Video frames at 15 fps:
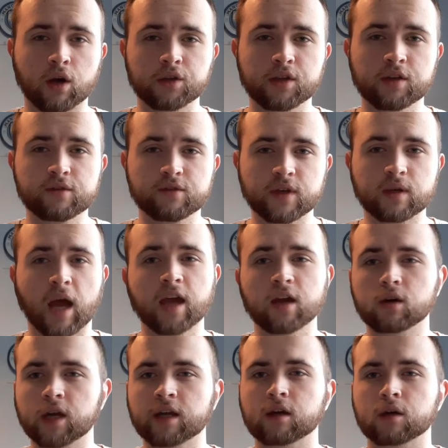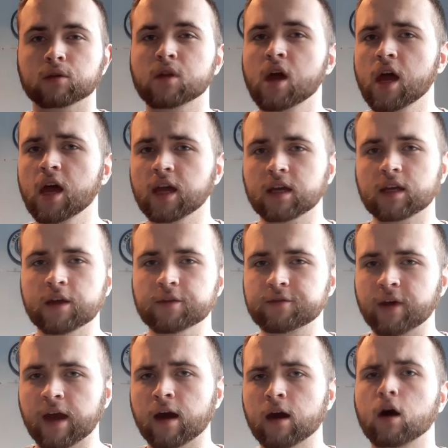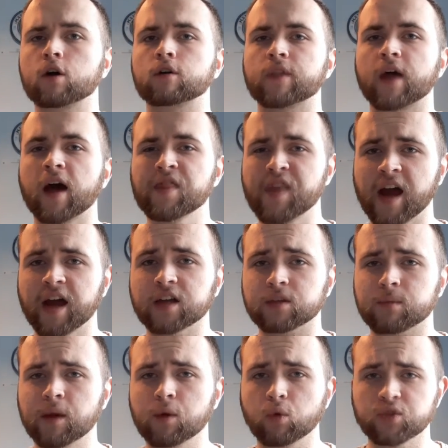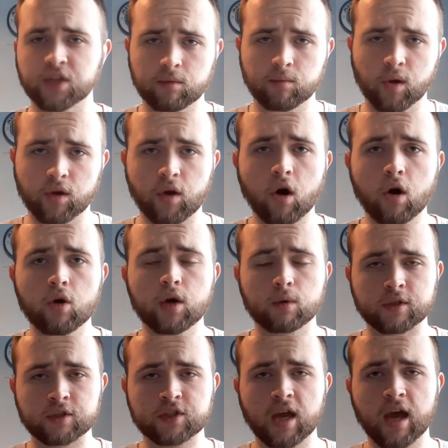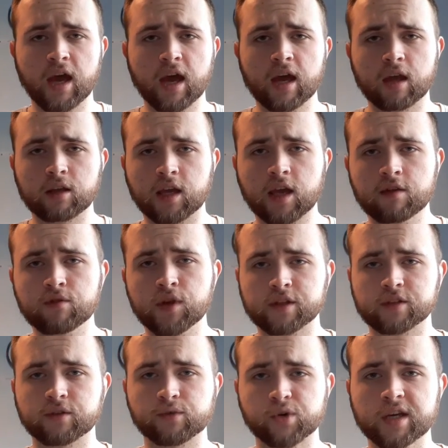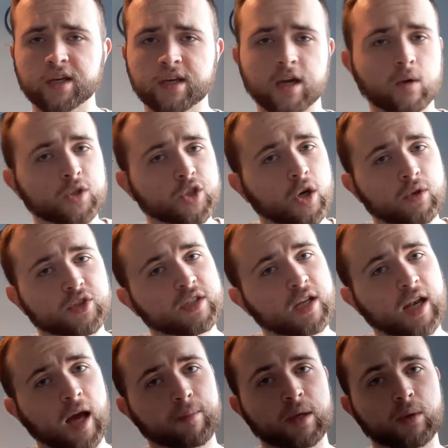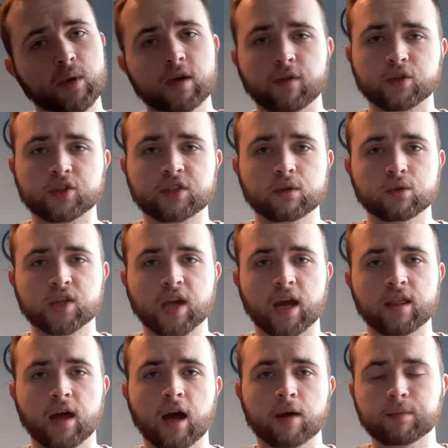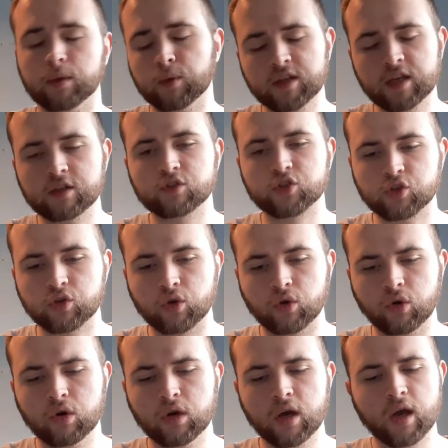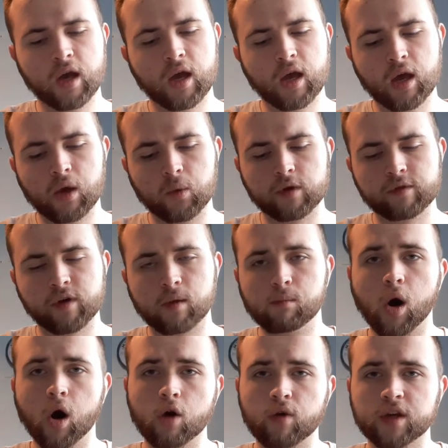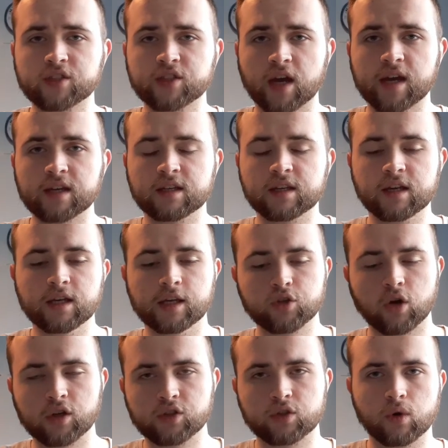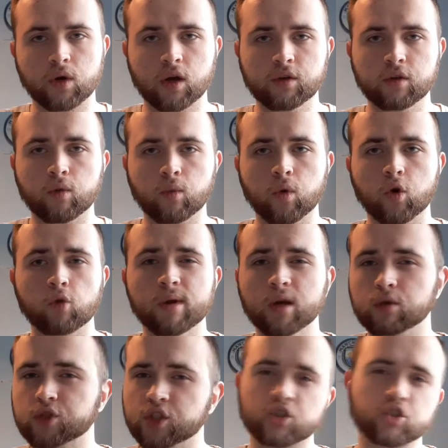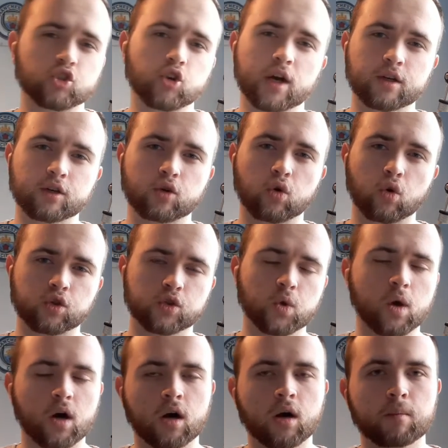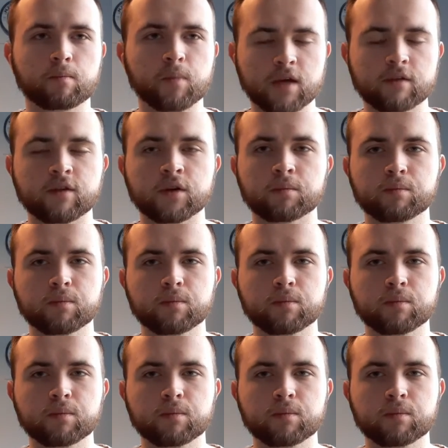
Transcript: did think, hang on, get VAR on that, that is a penalty. But no, it was given as a free kick, which I was still happy with. I'll still take that. I mean, we didn't score with Mahrez taking it. He tried to do it under the wall, but it was just straight at Courtois. Bit of a